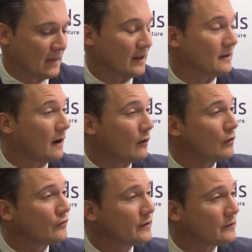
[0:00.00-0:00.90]
And all
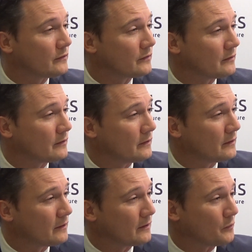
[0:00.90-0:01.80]
of it
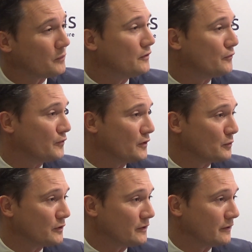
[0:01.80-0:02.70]
with a
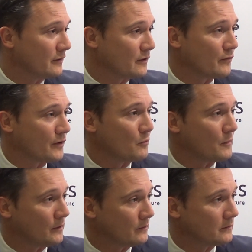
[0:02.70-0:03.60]
fewer
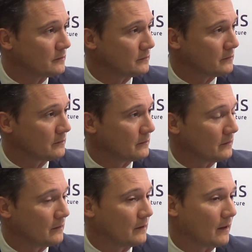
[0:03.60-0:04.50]
environmental
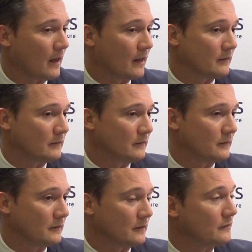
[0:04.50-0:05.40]
and
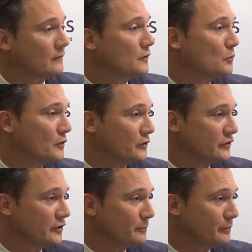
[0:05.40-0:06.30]

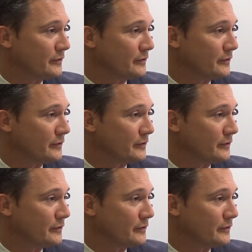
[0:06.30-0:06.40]
stewardship